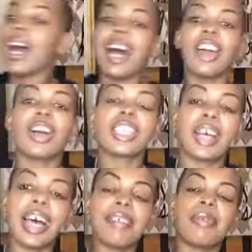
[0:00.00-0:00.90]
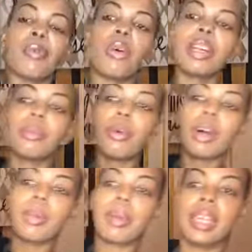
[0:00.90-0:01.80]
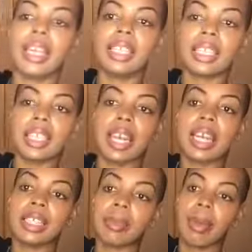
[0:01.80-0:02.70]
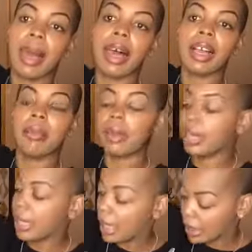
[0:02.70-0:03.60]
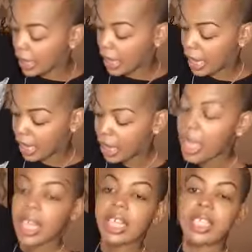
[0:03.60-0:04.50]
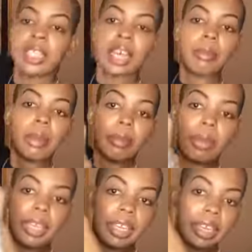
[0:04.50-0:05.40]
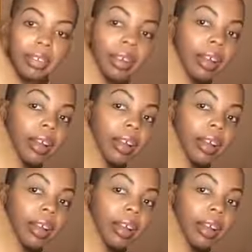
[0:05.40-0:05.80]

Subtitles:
I also have one more piece that I need to pack, but I need to add some beaded